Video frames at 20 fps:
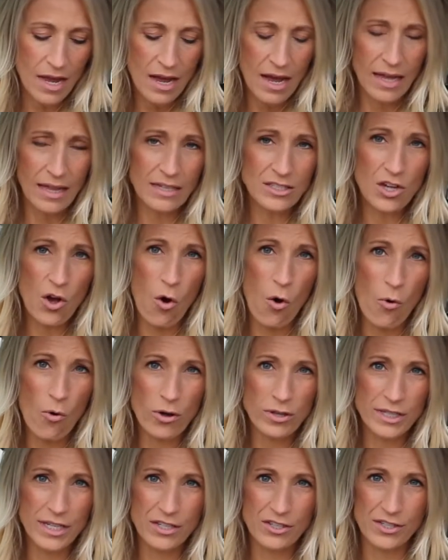I like to
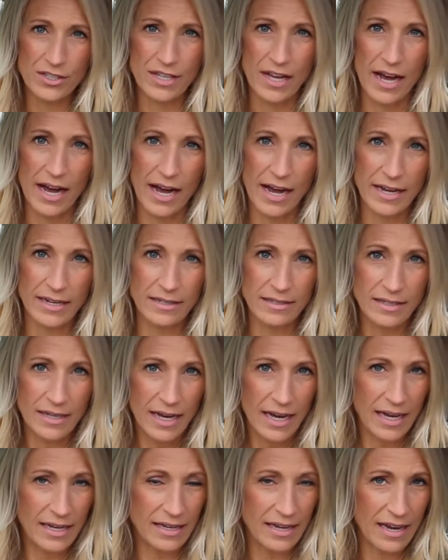hold each side,
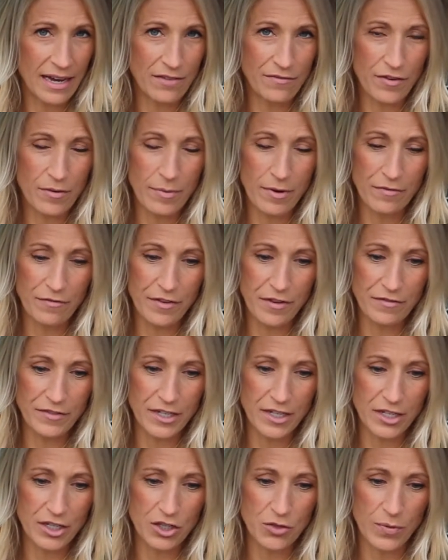again, for about
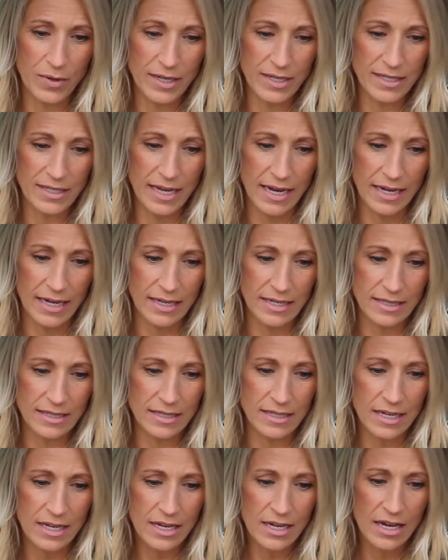15 to 20
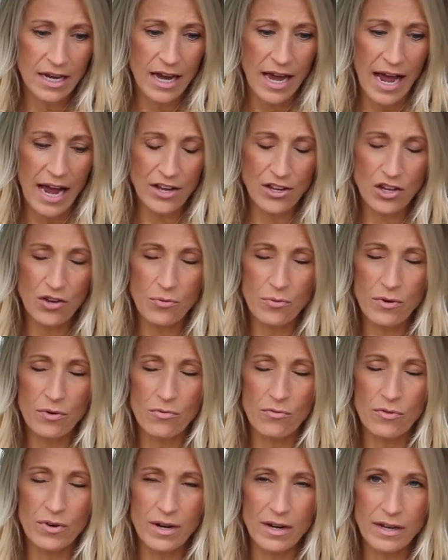seconds, and you
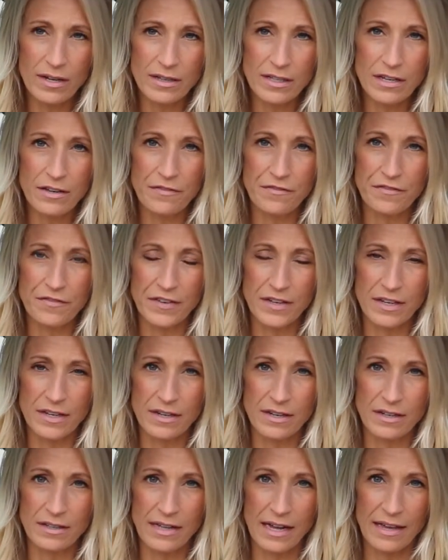will really
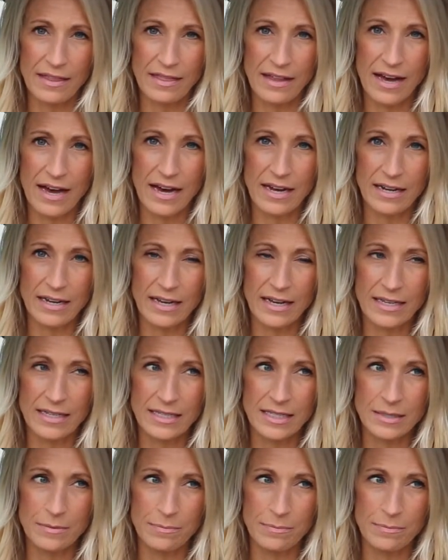feel like that has